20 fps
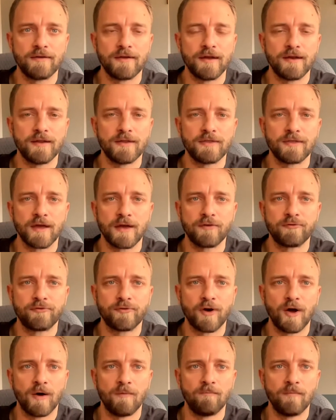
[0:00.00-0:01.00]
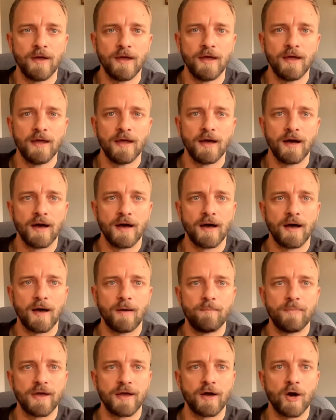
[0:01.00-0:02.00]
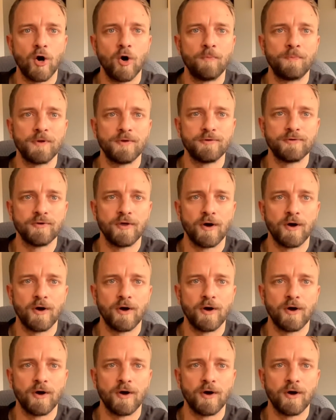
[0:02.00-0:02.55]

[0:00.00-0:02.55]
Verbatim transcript: Anything from uh, a big open,